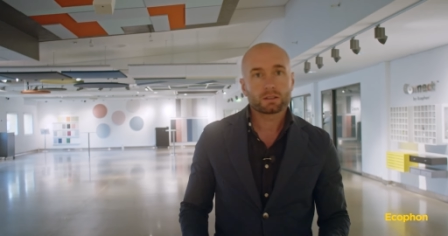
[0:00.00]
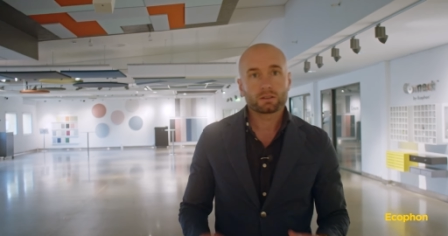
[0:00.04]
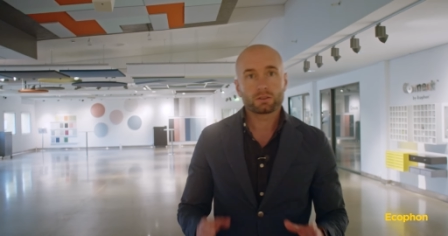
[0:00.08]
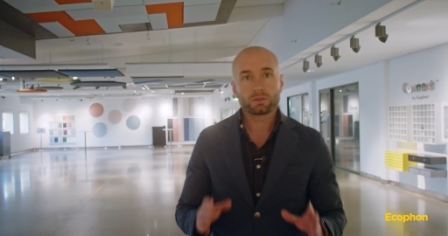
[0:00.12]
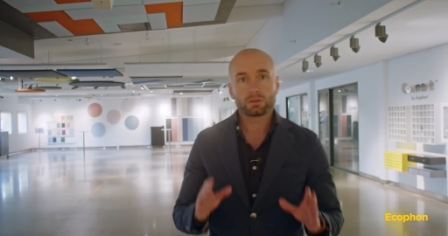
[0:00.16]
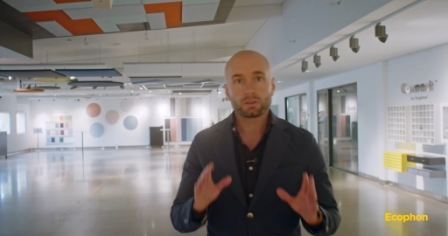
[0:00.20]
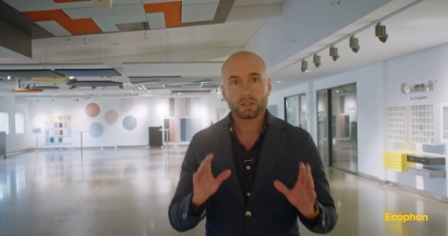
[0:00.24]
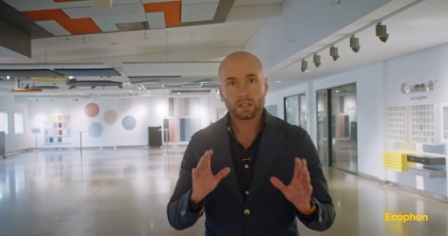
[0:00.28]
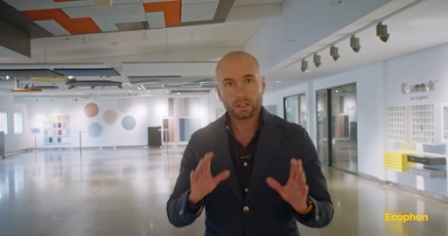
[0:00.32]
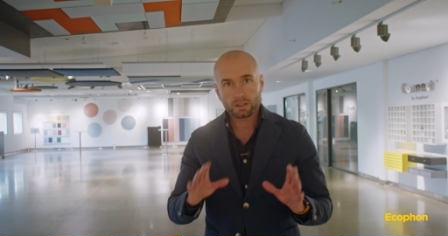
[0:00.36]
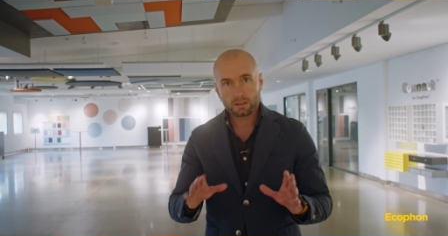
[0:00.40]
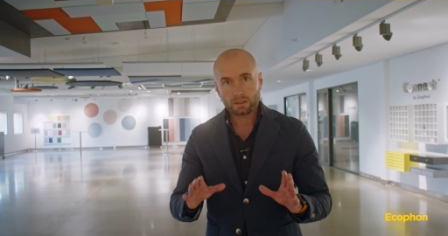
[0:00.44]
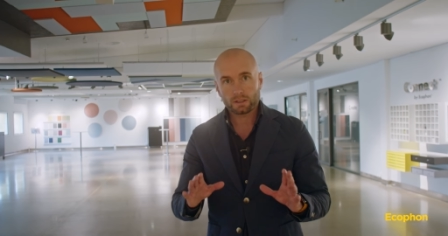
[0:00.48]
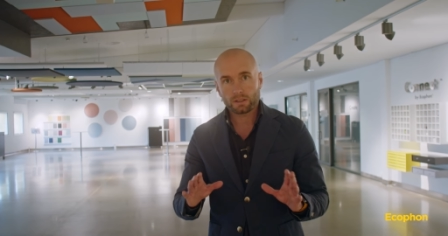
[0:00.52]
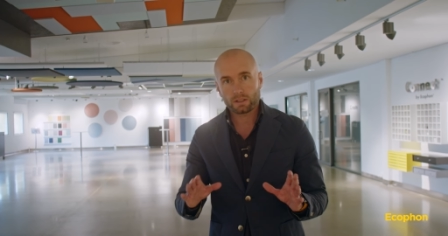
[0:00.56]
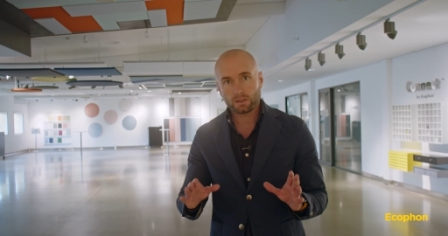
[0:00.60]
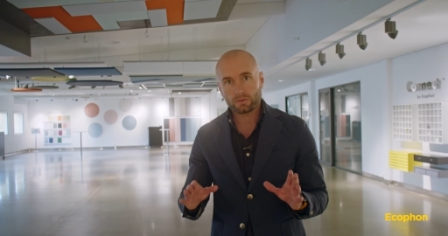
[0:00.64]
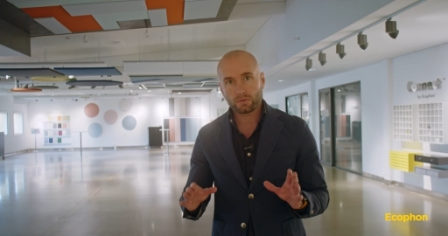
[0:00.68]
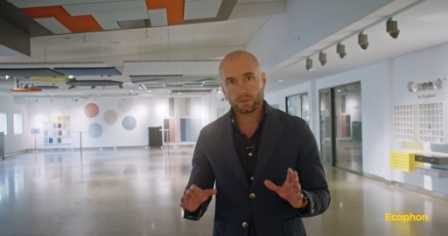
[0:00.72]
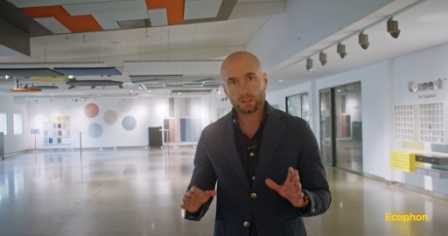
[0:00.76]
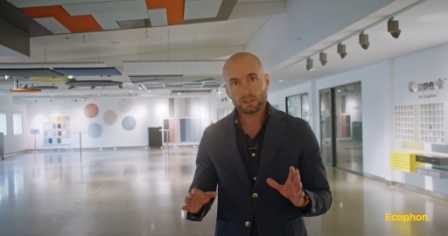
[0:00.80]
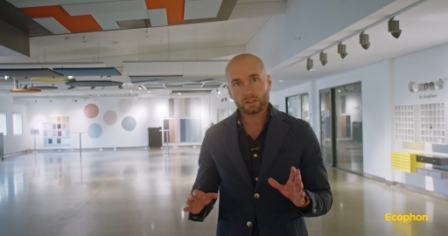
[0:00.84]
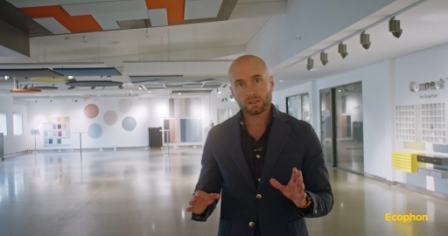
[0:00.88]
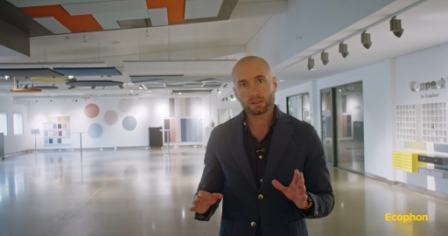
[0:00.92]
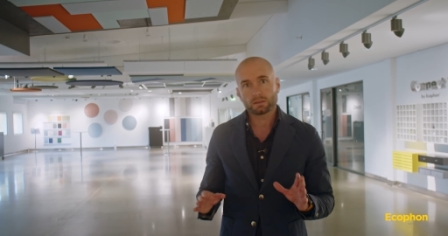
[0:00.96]
Do you hear the
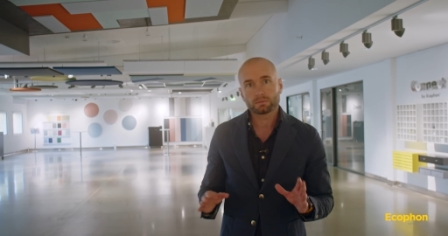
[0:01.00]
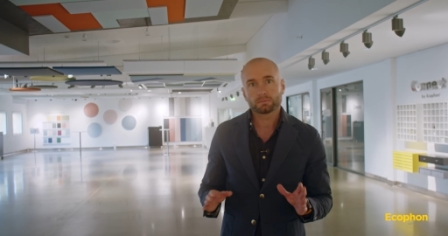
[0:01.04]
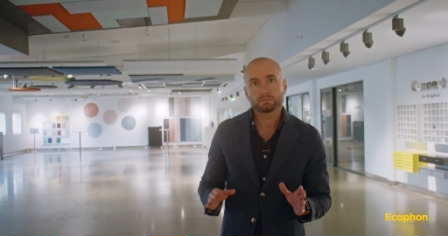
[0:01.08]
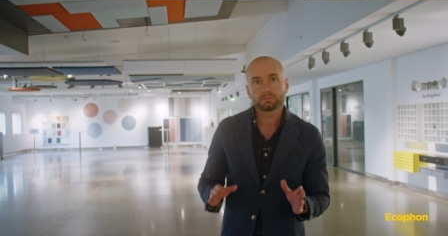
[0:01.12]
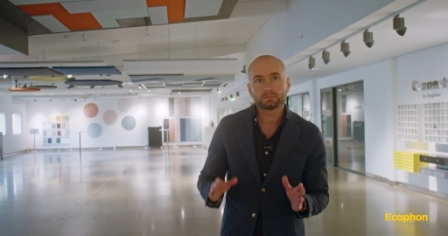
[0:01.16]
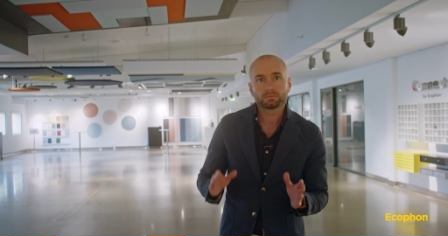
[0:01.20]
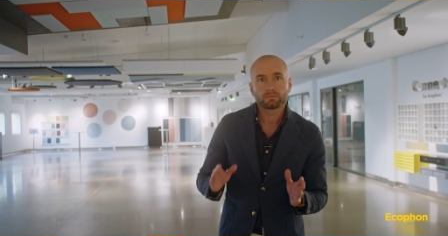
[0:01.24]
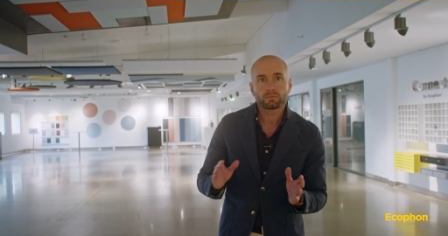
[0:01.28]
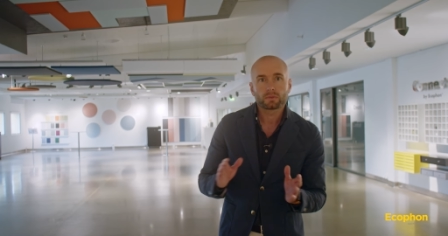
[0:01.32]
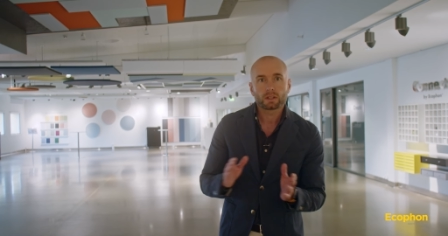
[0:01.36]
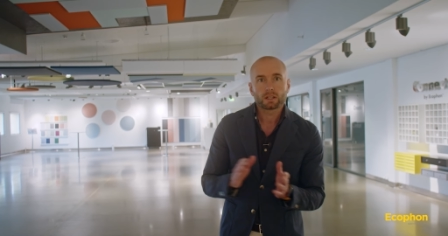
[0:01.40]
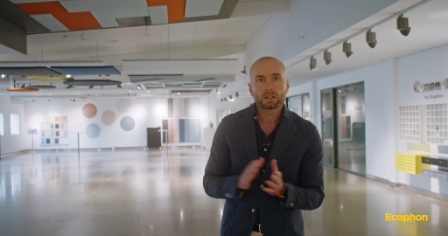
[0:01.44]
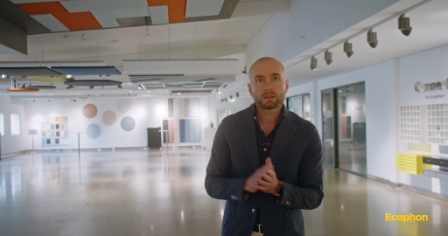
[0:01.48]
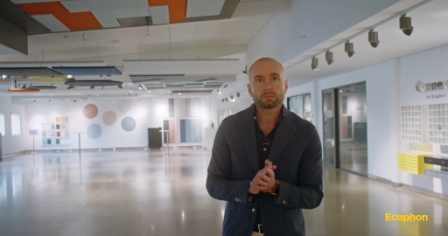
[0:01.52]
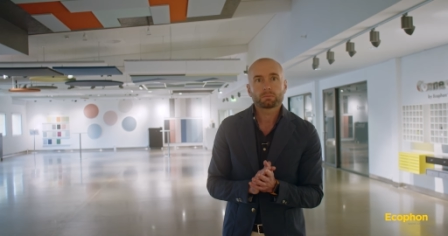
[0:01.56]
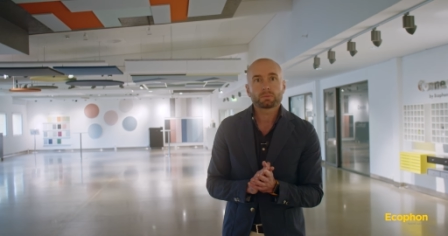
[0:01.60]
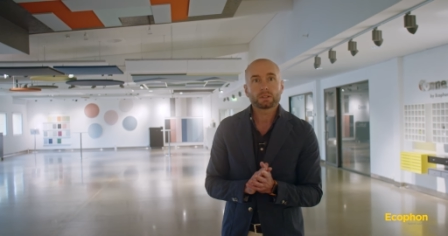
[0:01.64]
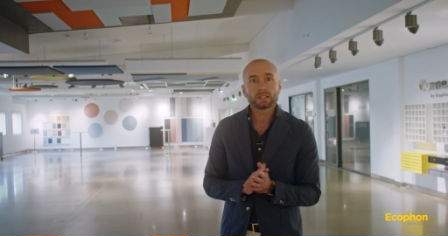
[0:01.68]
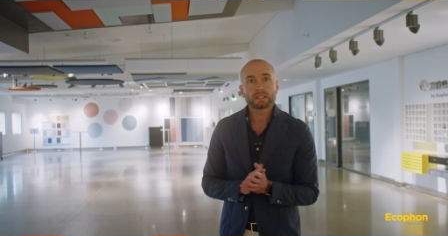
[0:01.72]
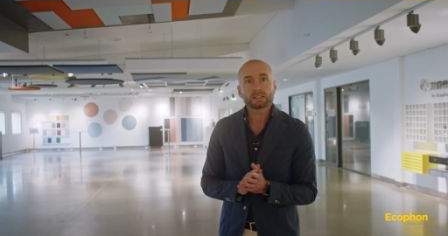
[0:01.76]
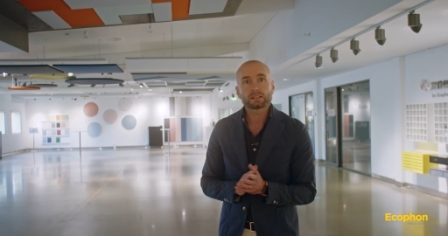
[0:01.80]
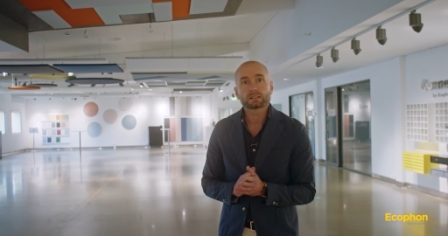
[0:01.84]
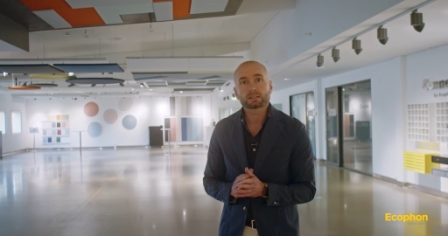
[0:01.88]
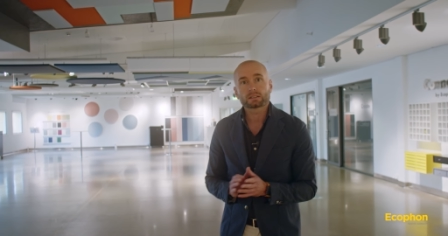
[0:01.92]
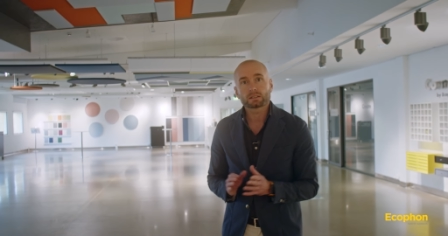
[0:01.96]
difference?
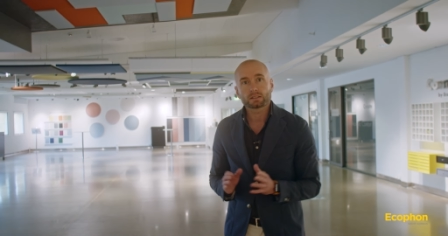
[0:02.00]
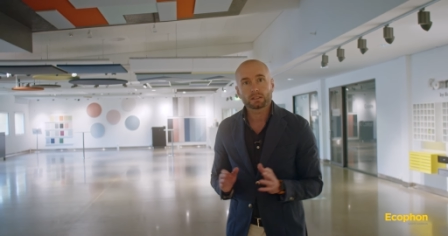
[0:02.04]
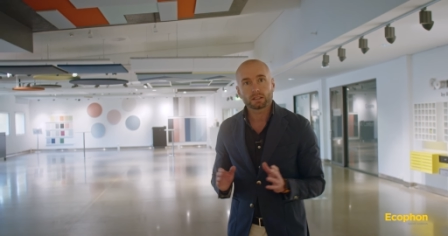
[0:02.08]
Please,